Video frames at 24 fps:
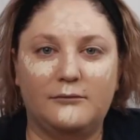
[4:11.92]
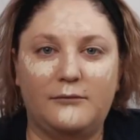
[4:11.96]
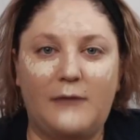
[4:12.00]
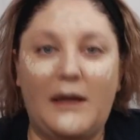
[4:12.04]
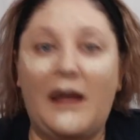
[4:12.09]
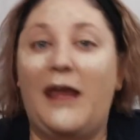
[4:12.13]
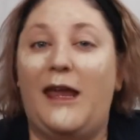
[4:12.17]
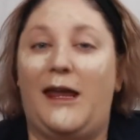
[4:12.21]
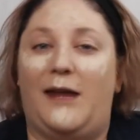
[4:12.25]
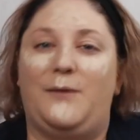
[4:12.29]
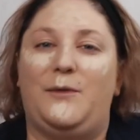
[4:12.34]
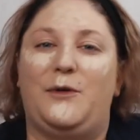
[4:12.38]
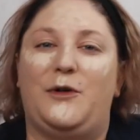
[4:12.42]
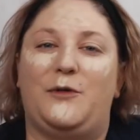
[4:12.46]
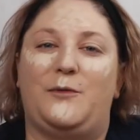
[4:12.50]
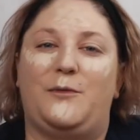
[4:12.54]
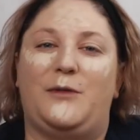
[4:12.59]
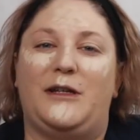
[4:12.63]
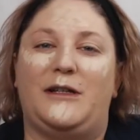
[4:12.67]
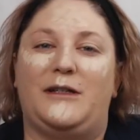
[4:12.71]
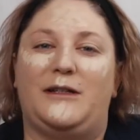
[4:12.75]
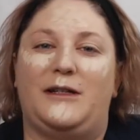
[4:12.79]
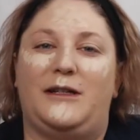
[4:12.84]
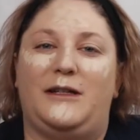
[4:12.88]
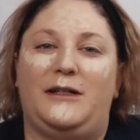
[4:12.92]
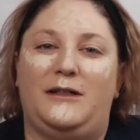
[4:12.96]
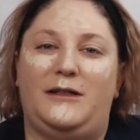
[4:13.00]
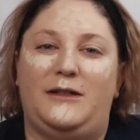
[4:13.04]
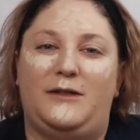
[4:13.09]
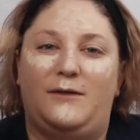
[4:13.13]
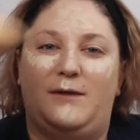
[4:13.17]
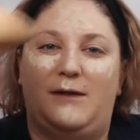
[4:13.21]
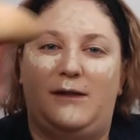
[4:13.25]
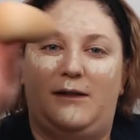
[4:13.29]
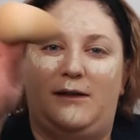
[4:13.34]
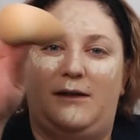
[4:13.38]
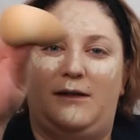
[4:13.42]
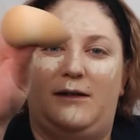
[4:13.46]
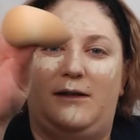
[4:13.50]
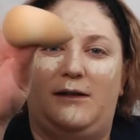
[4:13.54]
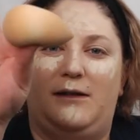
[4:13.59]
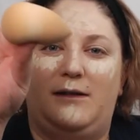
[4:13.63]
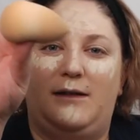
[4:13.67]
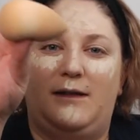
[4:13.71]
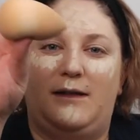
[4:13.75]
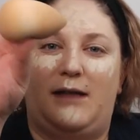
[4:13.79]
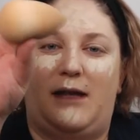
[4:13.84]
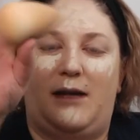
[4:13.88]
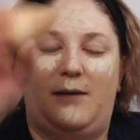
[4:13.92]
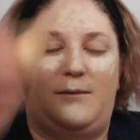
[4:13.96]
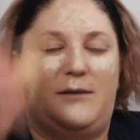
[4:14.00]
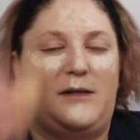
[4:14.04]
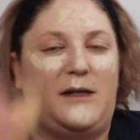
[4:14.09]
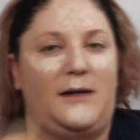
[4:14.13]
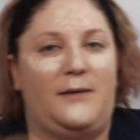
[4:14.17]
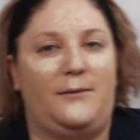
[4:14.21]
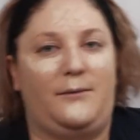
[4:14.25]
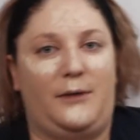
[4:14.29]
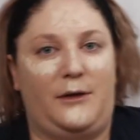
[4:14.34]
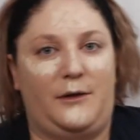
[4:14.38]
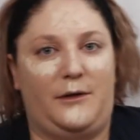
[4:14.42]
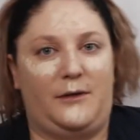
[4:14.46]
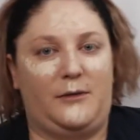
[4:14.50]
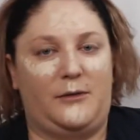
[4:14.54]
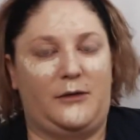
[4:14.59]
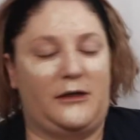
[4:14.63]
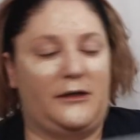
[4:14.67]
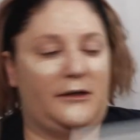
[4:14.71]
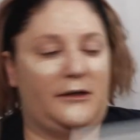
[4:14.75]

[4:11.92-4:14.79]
And I'm going to blend it in using the same damp beauty blender.